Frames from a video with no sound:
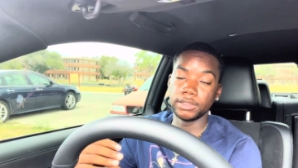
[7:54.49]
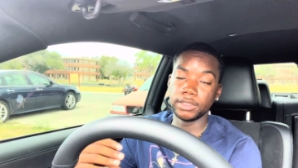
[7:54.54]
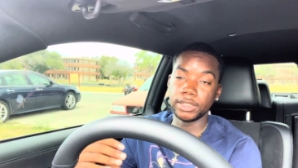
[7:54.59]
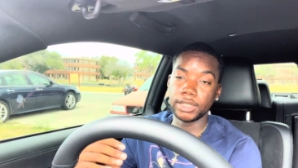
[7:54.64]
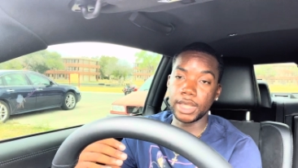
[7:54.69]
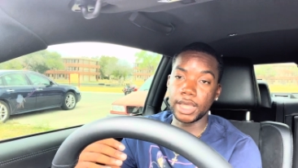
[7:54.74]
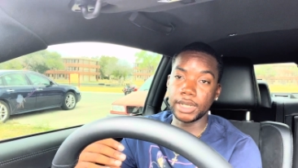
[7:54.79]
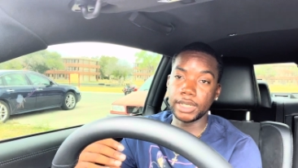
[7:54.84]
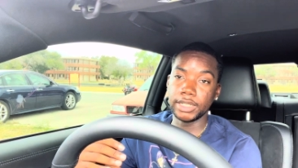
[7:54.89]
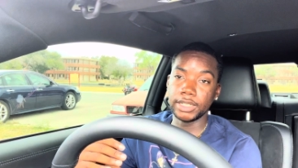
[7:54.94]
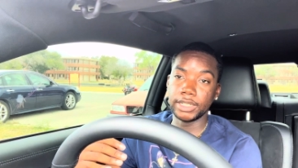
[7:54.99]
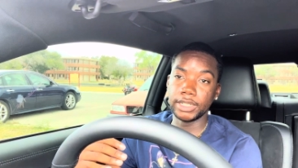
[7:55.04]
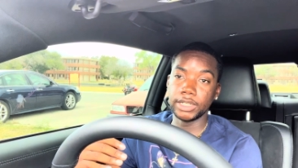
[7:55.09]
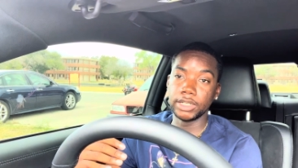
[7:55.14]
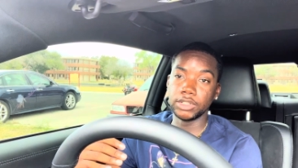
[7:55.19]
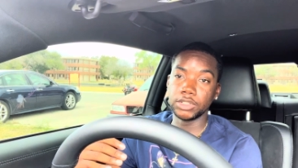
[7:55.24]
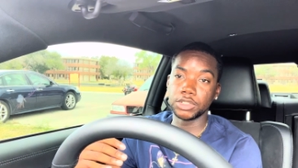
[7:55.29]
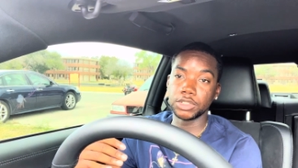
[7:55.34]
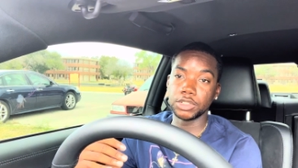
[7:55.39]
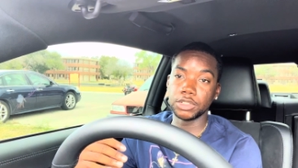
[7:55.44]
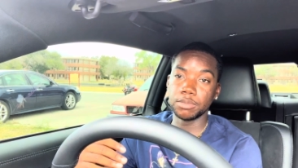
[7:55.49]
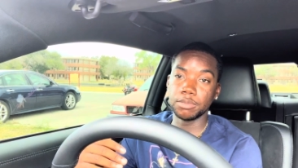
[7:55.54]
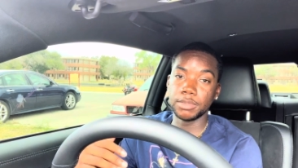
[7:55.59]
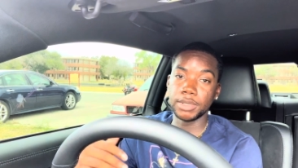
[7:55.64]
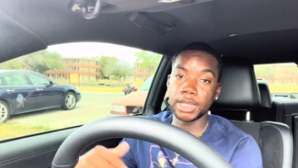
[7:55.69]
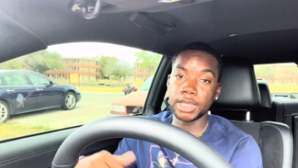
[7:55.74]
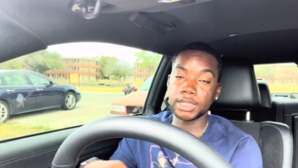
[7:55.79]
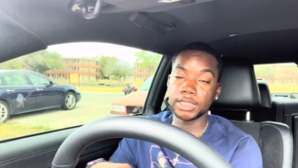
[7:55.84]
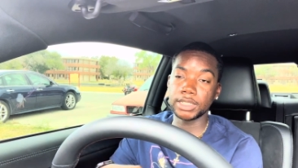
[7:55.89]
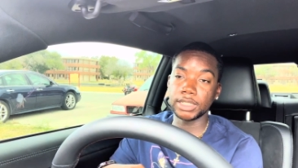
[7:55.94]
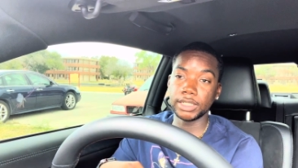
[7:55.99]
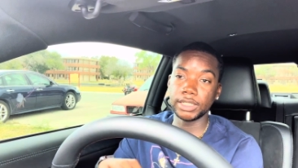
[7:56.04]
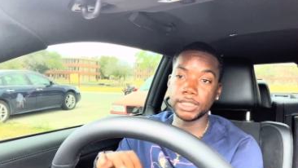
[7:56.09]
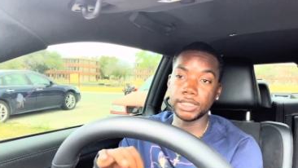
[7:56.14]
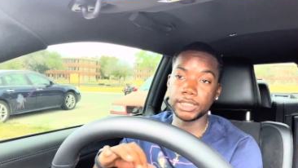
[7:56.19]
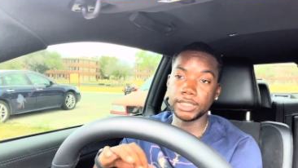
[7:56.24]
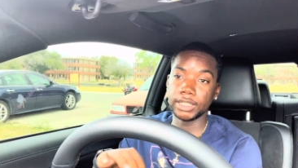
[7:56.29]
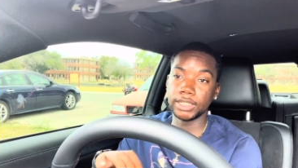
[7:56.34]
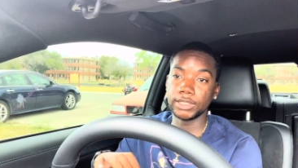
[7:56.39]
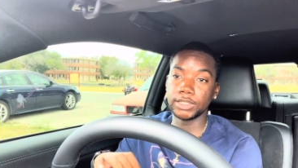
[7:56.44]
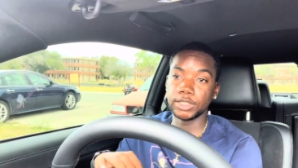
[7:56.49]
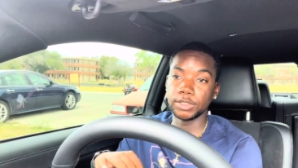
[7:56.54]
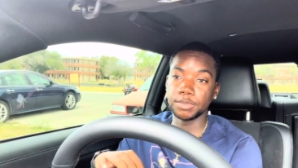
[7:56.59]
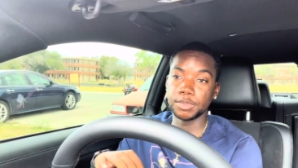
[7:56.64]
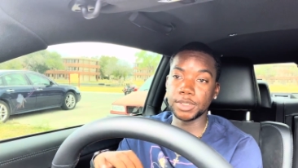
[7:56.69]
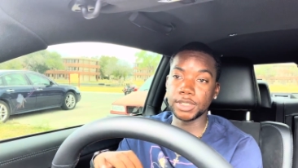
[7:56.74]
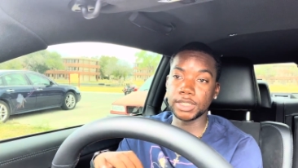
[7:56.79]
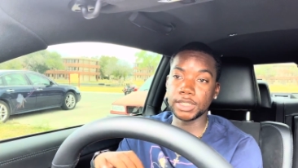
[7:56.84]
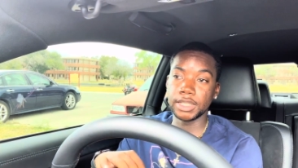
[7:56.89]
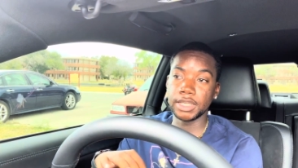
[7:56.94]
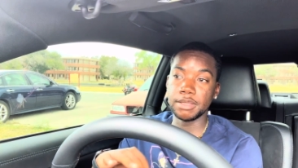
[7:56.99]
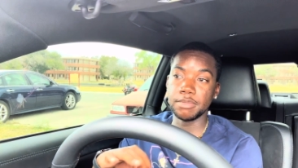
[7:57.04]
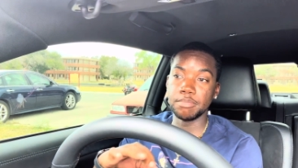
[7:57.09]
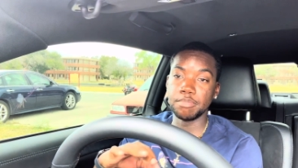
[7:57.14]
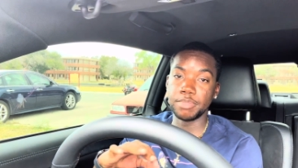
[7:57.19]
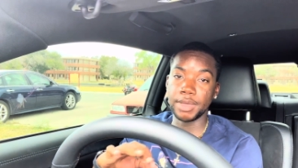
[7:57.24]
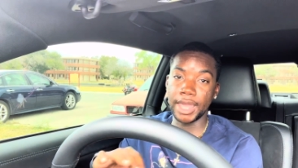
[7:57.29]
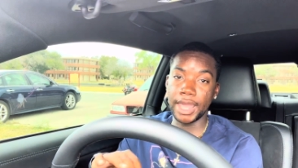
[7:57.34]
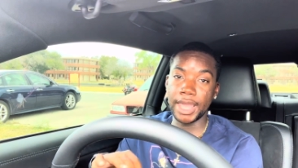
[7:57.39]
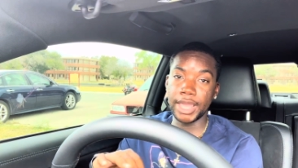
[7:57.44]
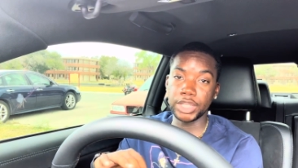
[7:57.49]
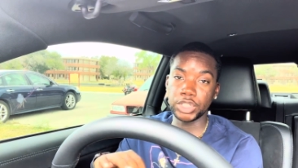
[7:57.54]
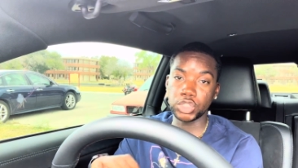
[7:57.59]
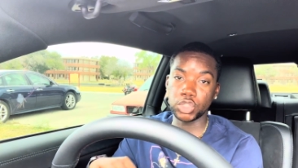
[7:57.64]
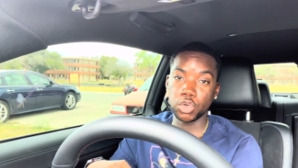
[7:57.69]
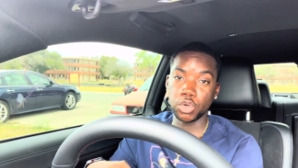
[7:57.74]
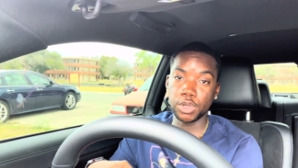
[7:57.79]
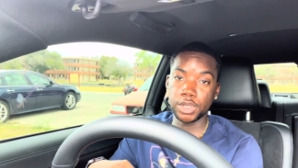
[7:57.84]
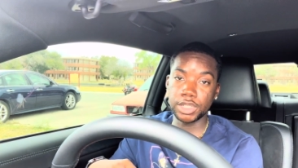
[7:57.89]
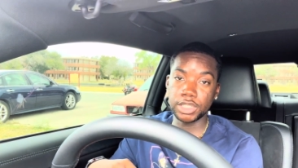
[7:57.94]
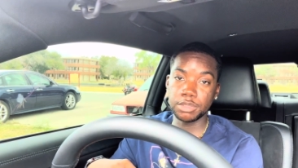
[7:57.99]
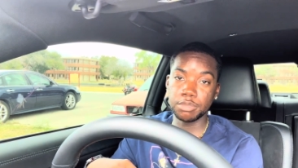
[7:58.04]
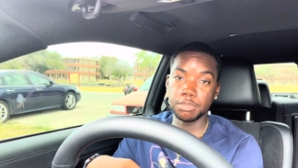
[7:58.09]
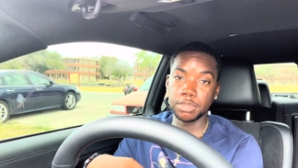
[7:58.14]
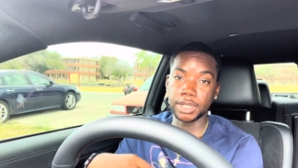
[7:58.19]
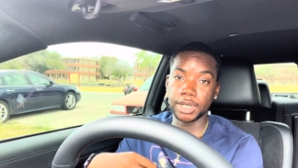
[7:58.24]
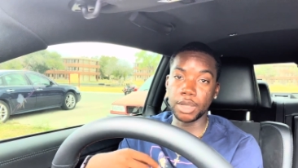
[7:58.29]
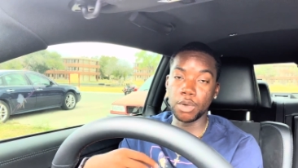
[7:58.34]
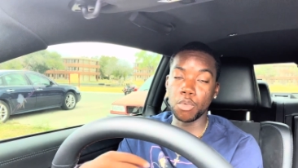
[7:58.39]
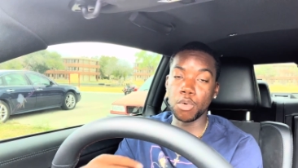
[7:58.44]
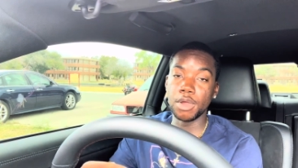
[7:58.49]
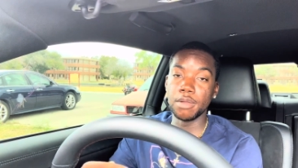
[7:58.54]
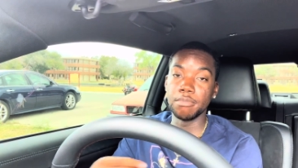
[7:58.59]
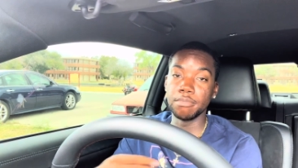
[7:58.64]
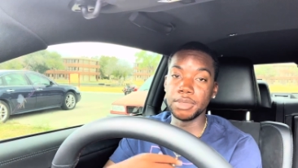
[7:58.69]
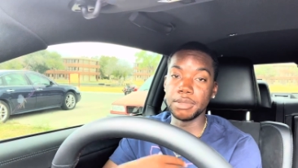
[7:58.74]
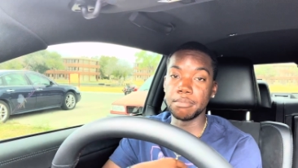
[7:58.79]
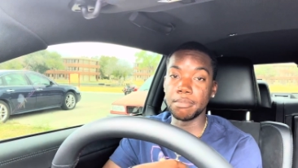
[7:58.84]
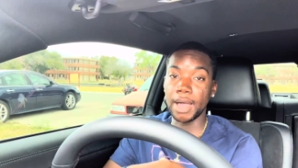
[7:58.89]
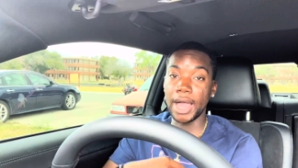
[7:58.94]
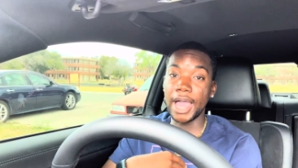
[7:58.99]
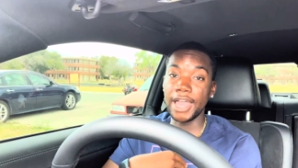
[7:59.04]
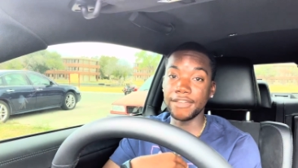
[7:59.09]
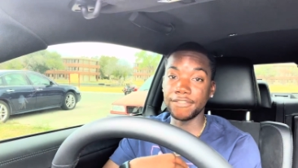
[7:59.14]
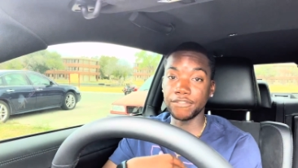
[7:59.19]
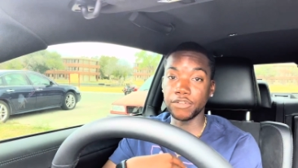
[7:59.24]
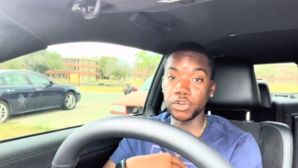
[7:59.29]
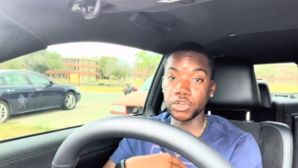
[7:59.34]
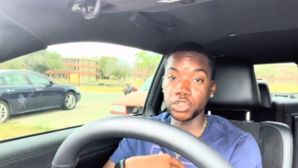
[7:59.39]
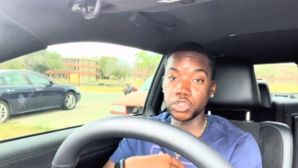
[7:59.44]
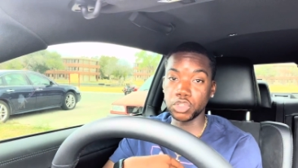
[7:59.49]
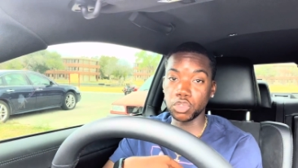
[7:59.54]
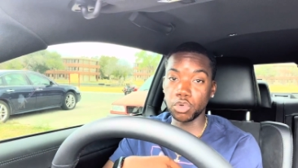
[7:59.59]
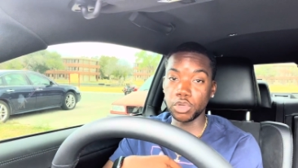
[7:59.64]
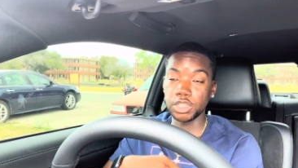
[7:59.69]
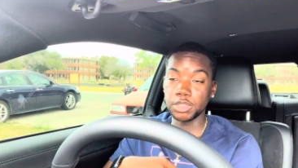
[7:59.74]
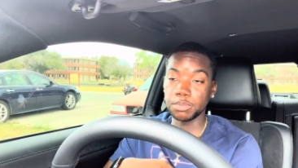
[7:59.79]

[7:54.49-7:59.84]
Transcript: not the dealership I'm not saying the dealership is a bad choice but it wouldn't be my first choice